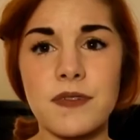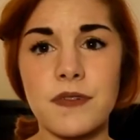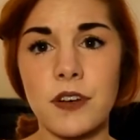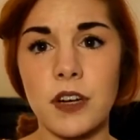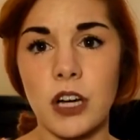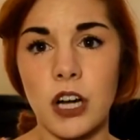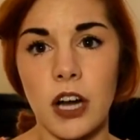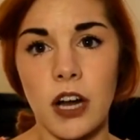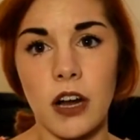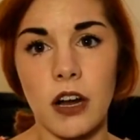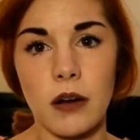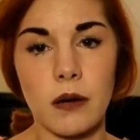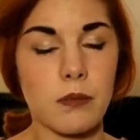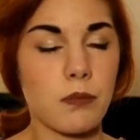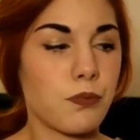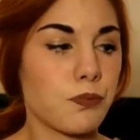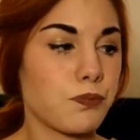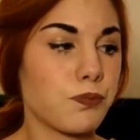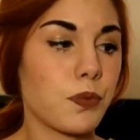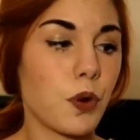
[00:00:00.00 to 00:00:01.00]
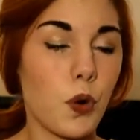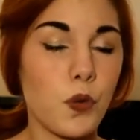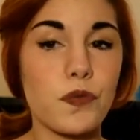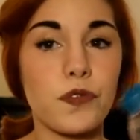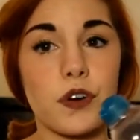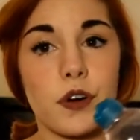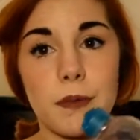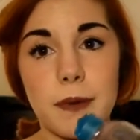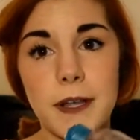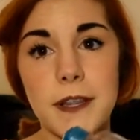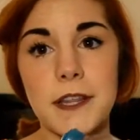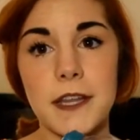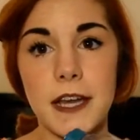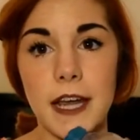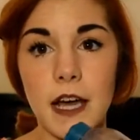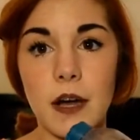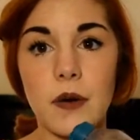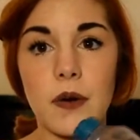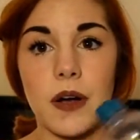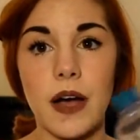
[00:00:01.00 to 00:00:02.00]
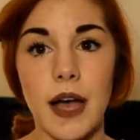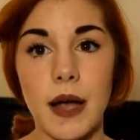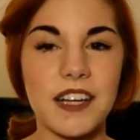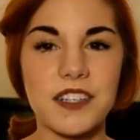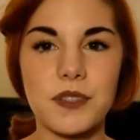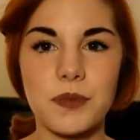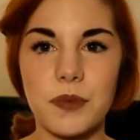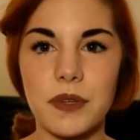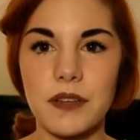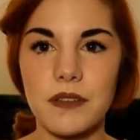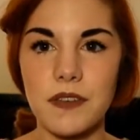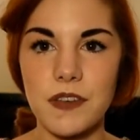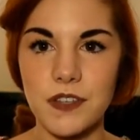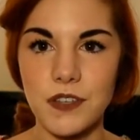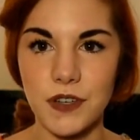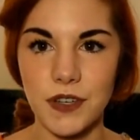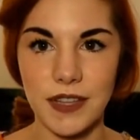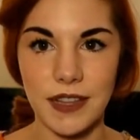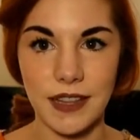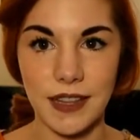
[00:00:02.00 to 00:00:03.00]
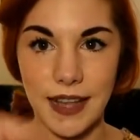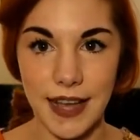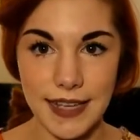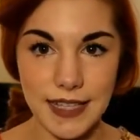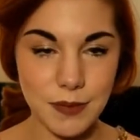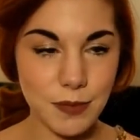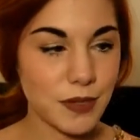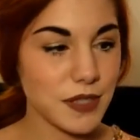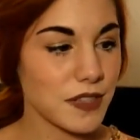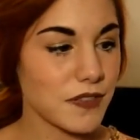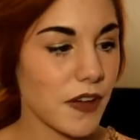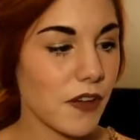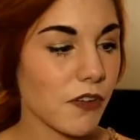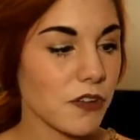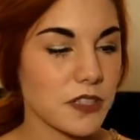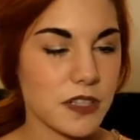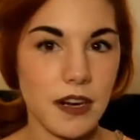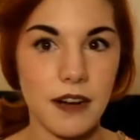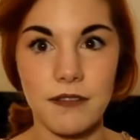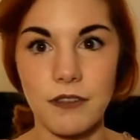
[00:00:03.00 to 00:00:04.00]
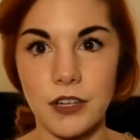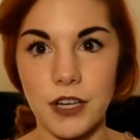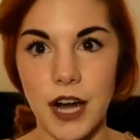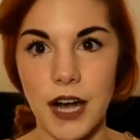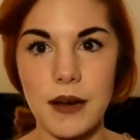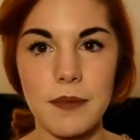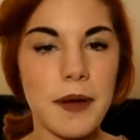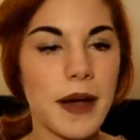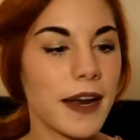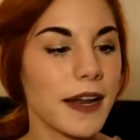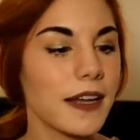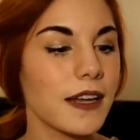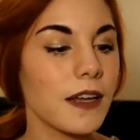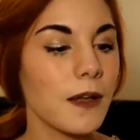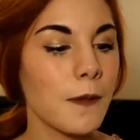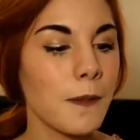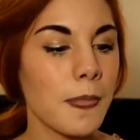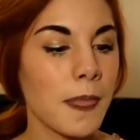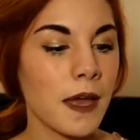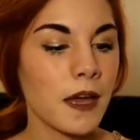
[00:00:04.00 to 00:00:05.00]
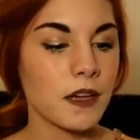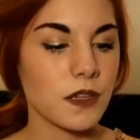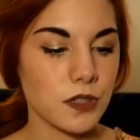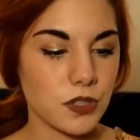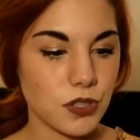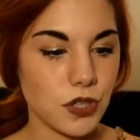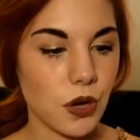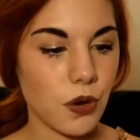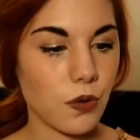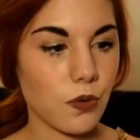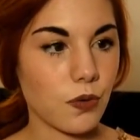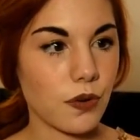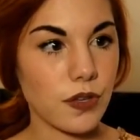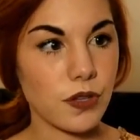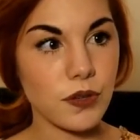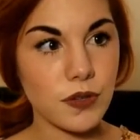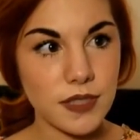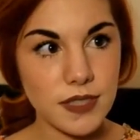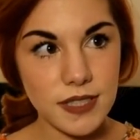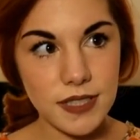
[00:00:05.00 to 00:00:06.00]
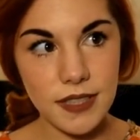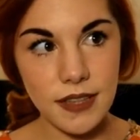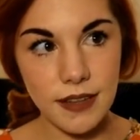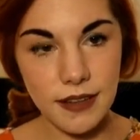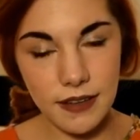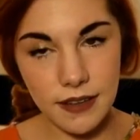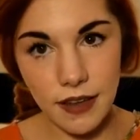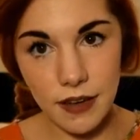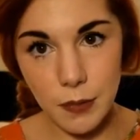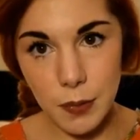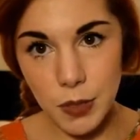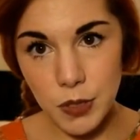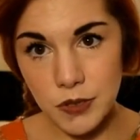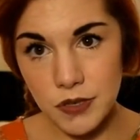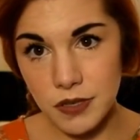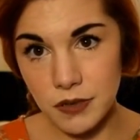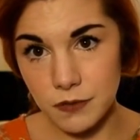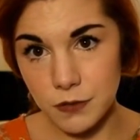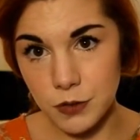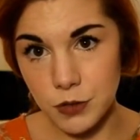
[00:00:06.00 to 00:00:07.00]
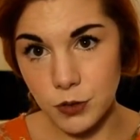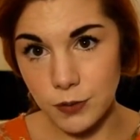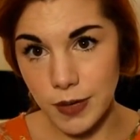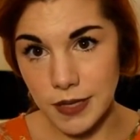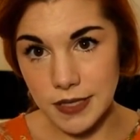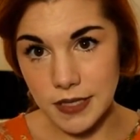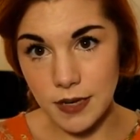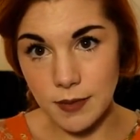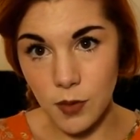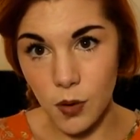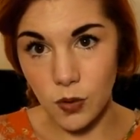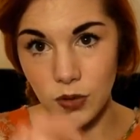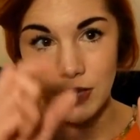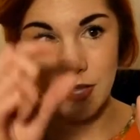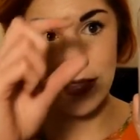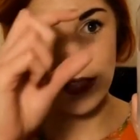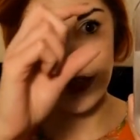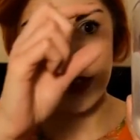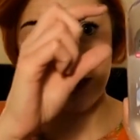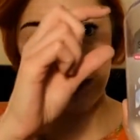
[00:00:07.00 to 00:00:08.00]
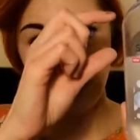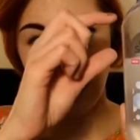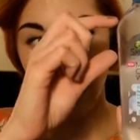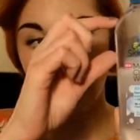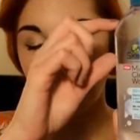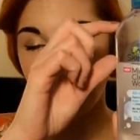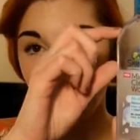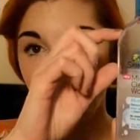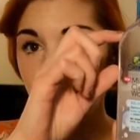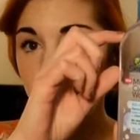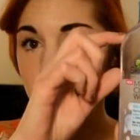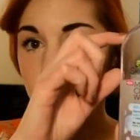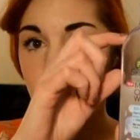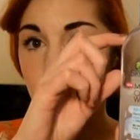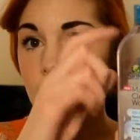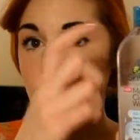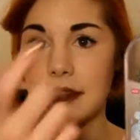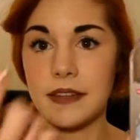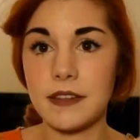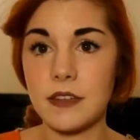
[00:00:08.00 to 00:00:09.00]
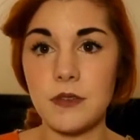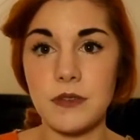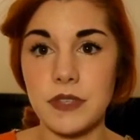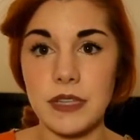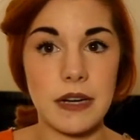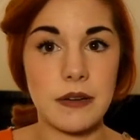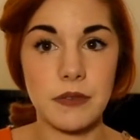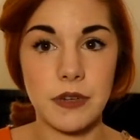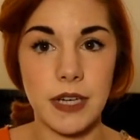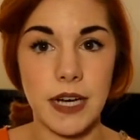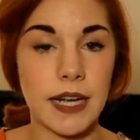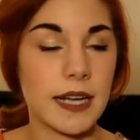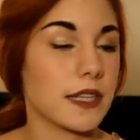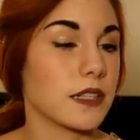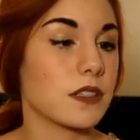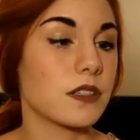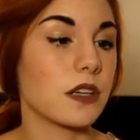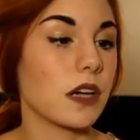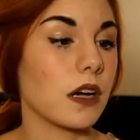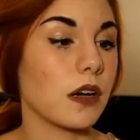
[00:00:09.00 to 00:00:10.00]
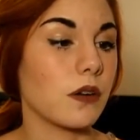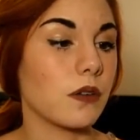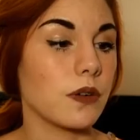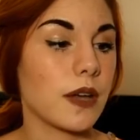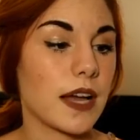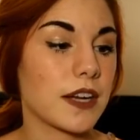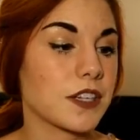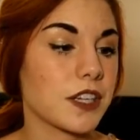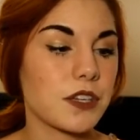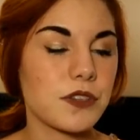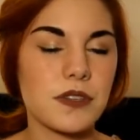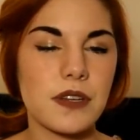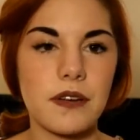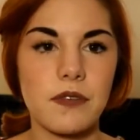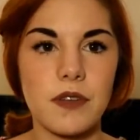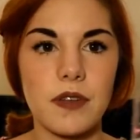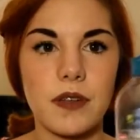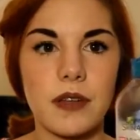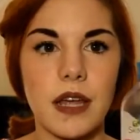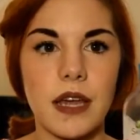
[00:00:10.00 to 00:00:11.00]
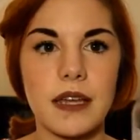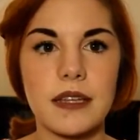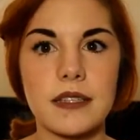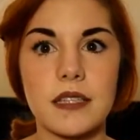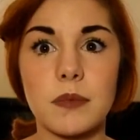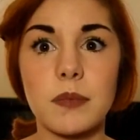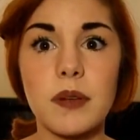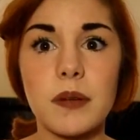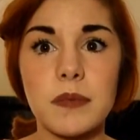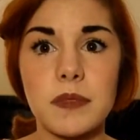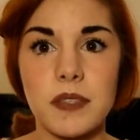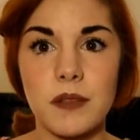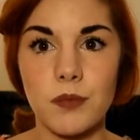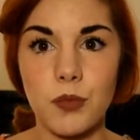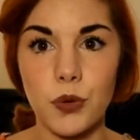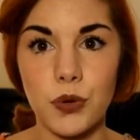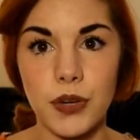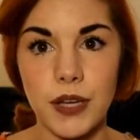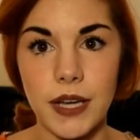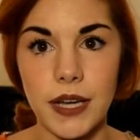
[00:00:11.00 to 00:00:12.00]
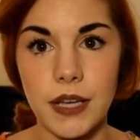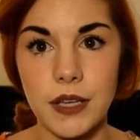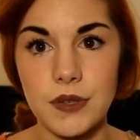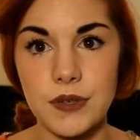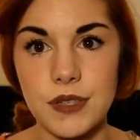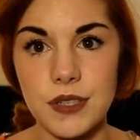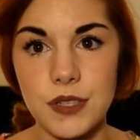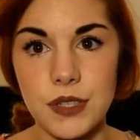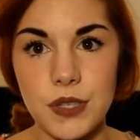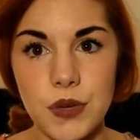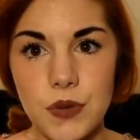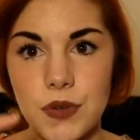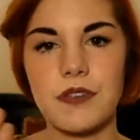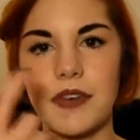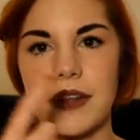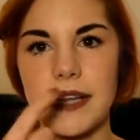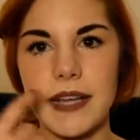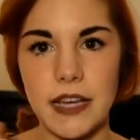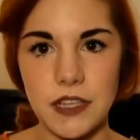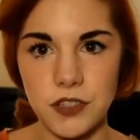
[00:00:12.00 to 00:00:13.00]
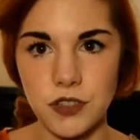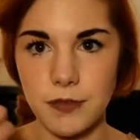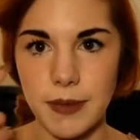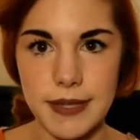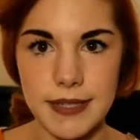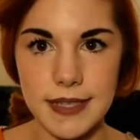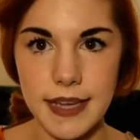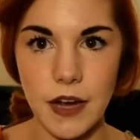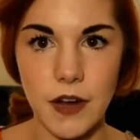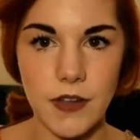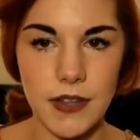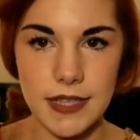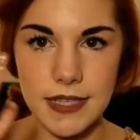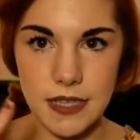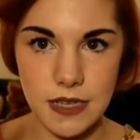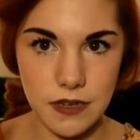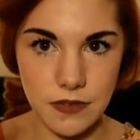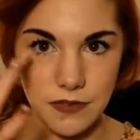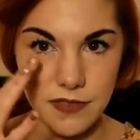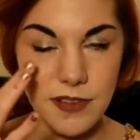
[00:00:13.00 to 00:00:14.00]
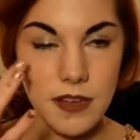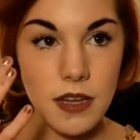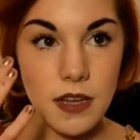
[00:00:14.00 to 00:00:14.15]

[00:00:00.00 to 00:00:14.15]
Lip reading: for over a month now. I actually wanted to feature it in last month's favorites and I forgot about it. So you can see that I've been using it for 2 months and I'm only this far through it, and I use it every night. So actually I use it every night, and sometimes in the morning I use it too. If any extra mascara that's kind of